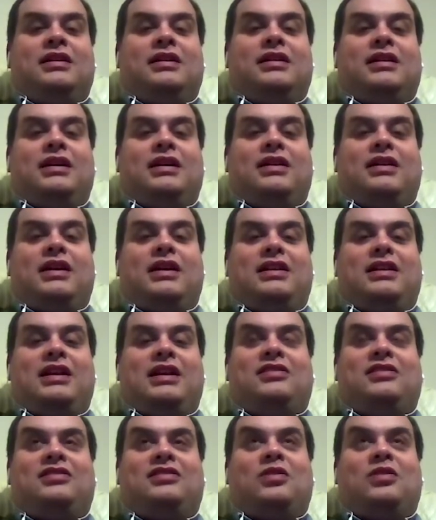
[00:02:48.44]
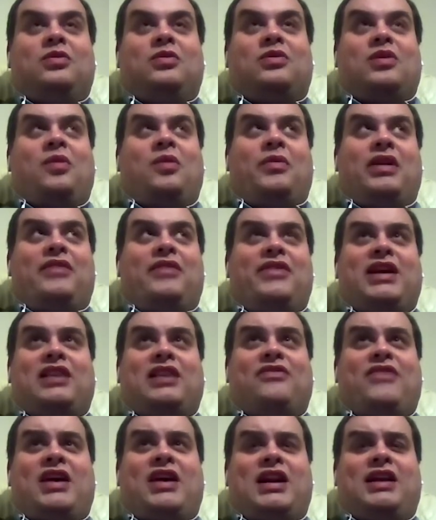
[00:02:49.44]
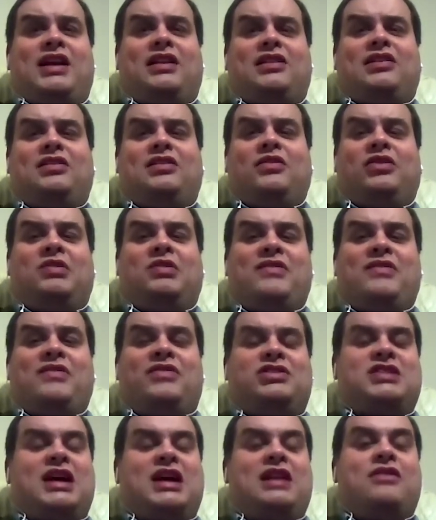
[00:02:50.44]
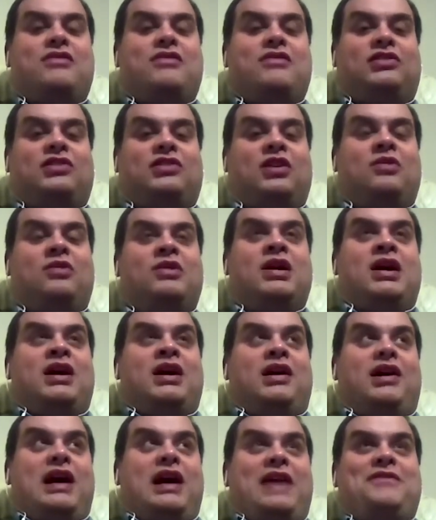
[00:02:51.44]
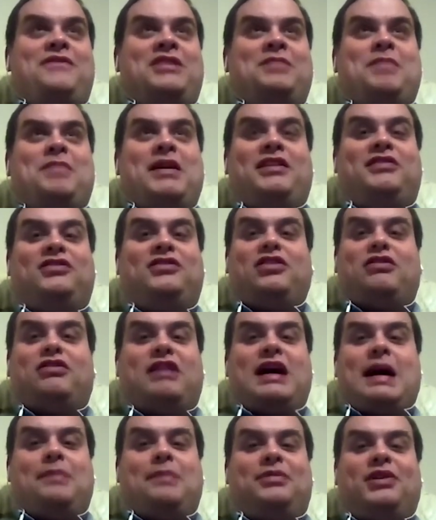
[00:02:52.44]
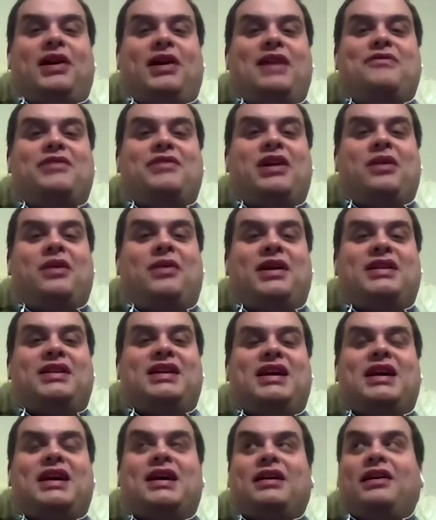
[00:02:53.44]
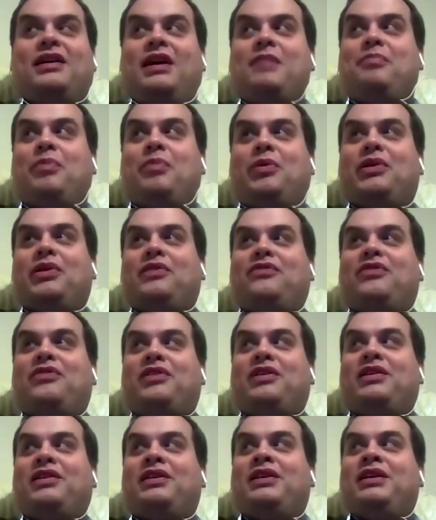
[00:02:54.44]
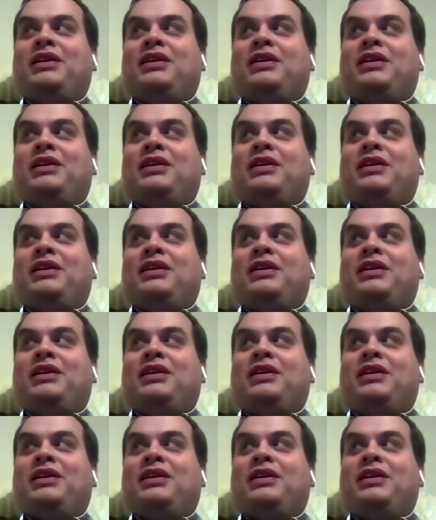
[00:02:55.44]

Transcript: It's still got one. I think it's valid until the 20th of January. So if it's been scrapped, I have no idea. I bought it for